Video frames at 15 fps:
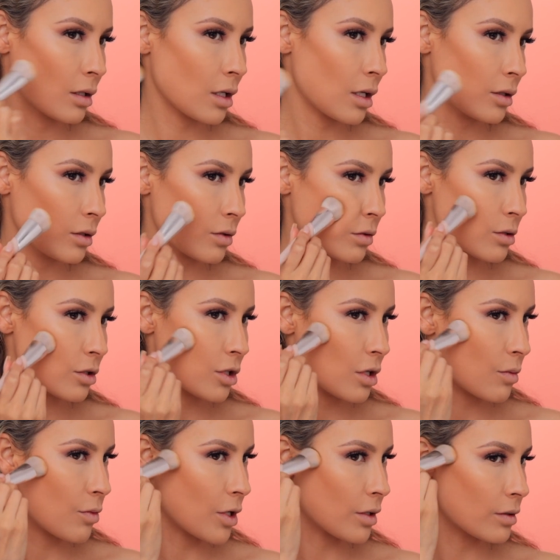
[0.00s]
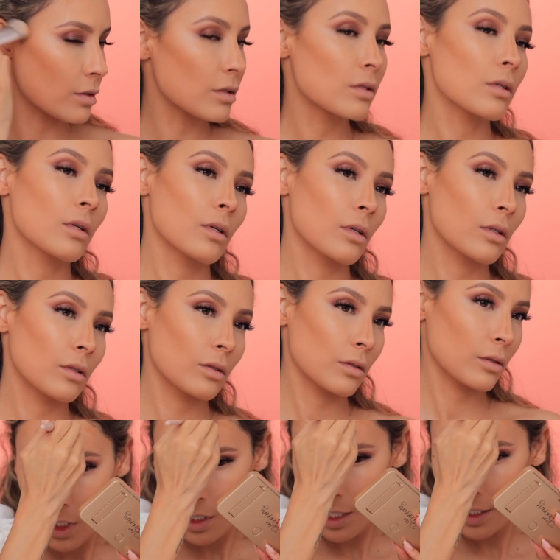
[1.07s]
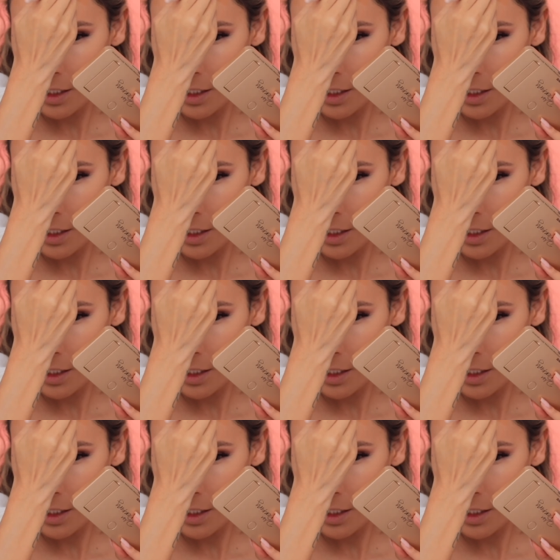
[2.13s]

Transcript: Cut those cheekbones. I